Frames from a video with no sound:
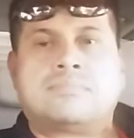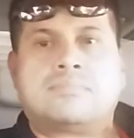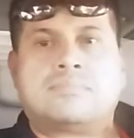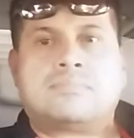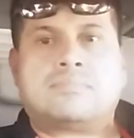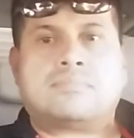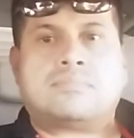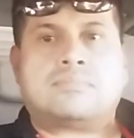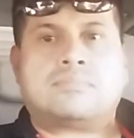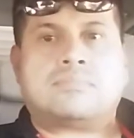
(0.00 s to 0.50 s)

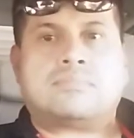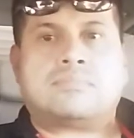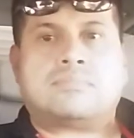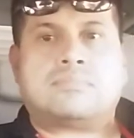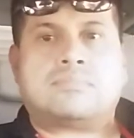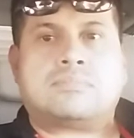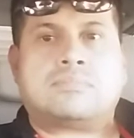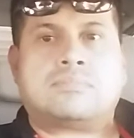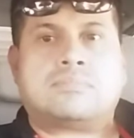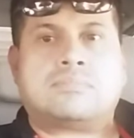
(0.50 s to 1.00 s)

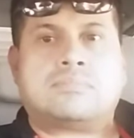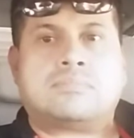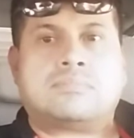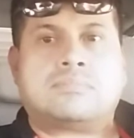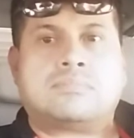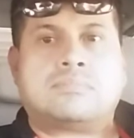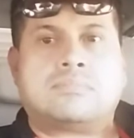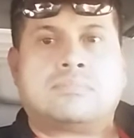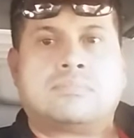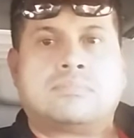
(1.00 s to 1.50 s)

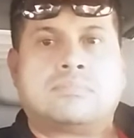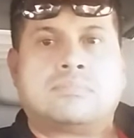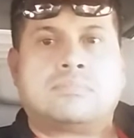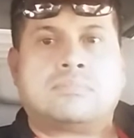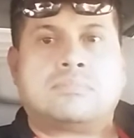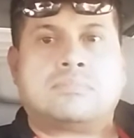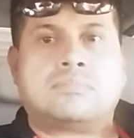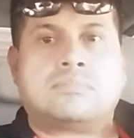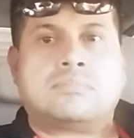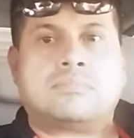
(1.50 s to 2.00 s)

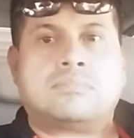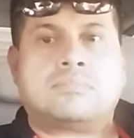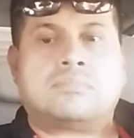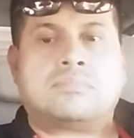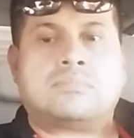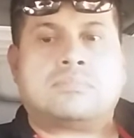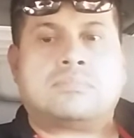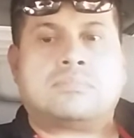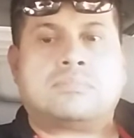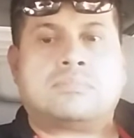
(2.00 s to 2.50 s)

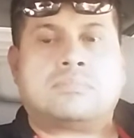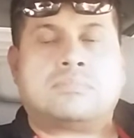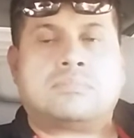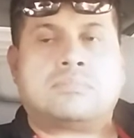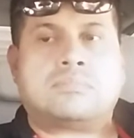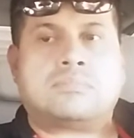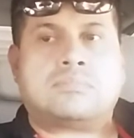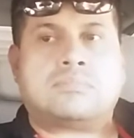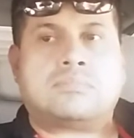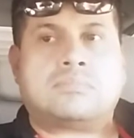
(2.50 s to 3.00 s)

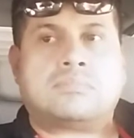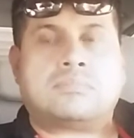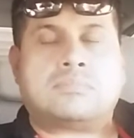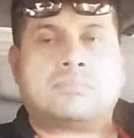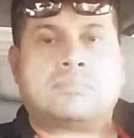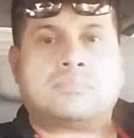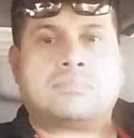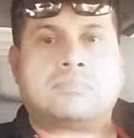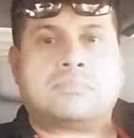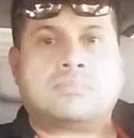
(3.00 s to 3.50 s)
This person isn't speaking.